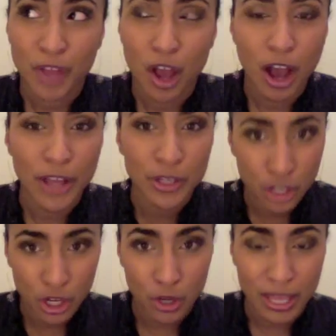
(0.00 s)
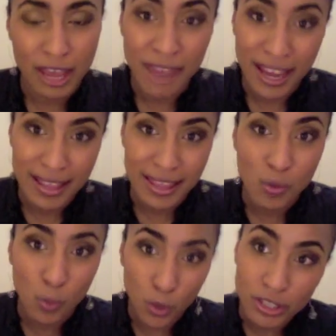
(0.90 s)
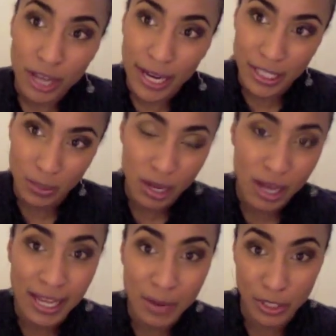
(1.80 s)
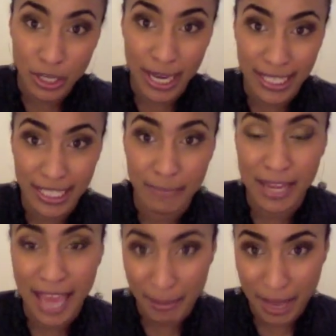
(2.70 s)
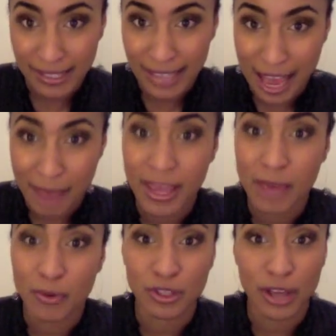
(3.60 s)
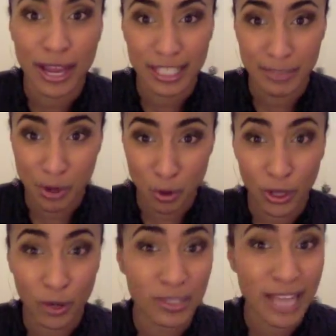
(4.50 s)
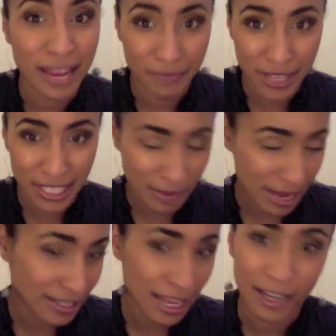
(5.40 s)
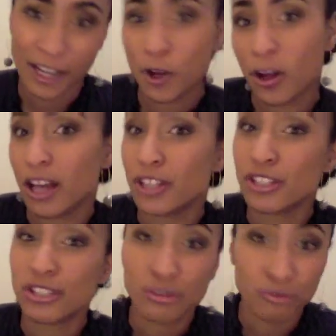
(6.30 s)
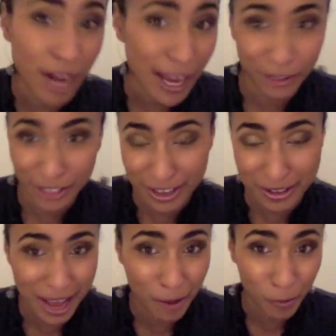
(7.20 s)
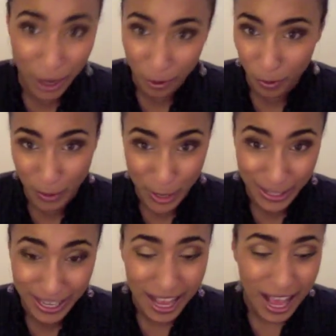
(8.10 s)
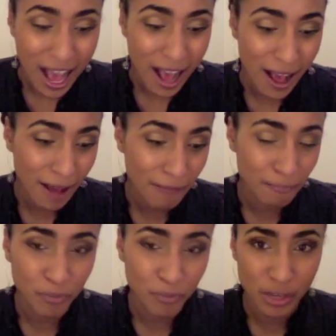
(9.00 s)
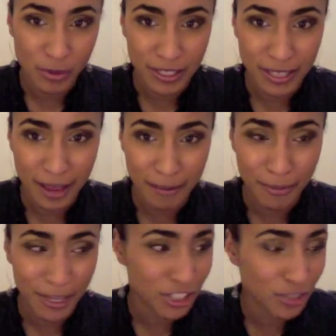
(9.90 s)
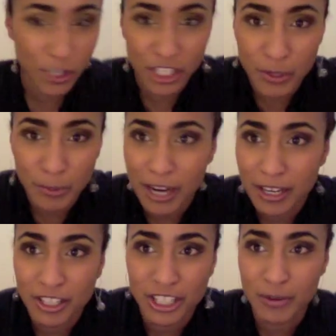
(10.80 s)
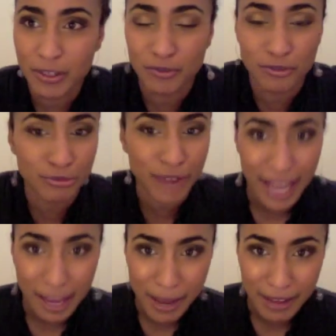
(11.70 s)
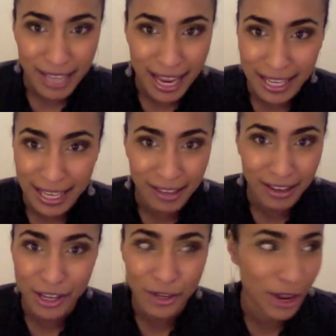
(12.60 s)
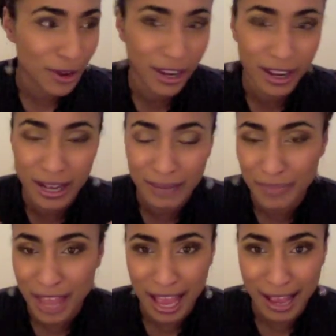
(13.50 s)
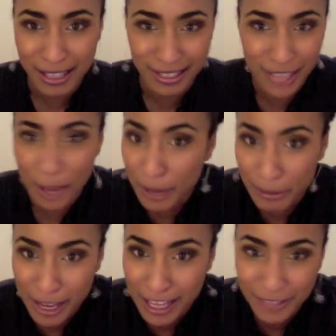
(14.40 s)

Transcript: I knew that if anything was going to work, it was going to be MSM, it was going to be oils and vitamins. And I got her straight onto that well woman. She was, because when she was pregnant, she was great about taking, like, you know, her supplements for